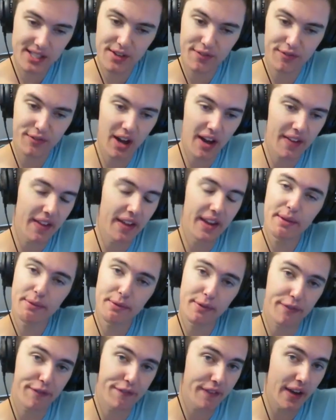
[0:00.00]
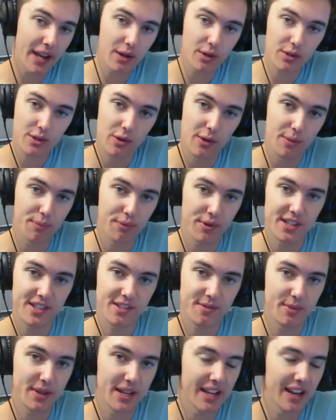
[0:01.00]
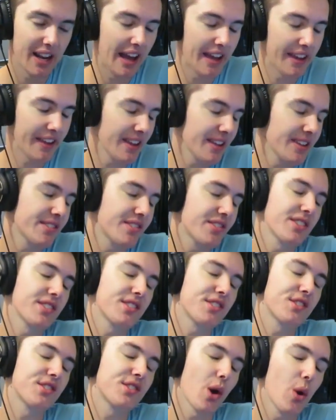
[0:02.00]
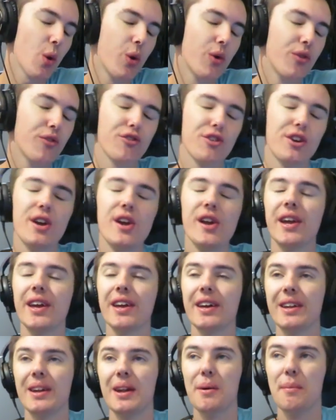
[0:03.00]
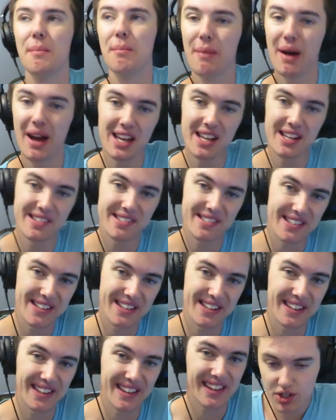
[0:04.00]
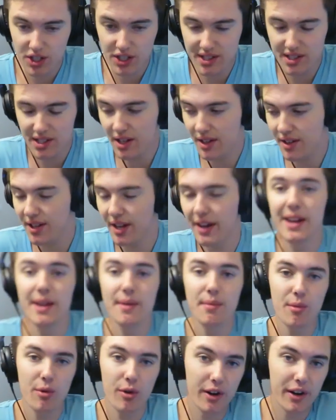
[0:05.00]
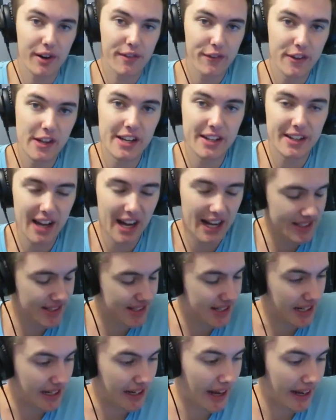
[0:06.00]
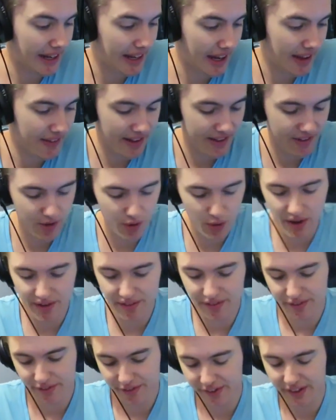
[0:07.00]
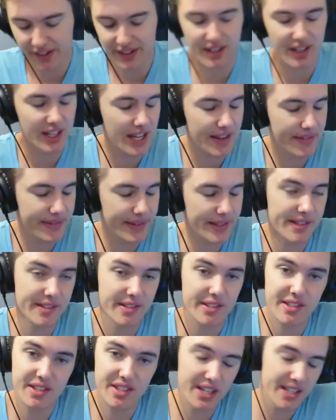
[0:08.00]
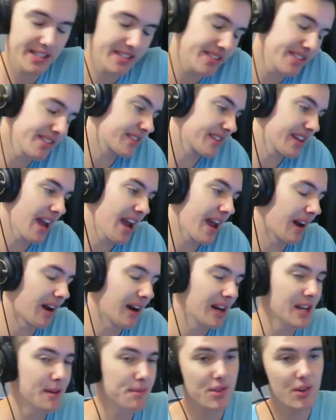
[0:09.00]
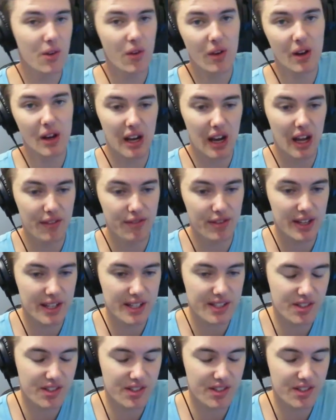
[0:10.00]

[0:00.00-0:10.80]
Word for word: SF9, they never fail to impress me. Like, it's just so freaking amazing. Just the teamwork for the dancing, like how they do everything together is just insane. I absolutely love it.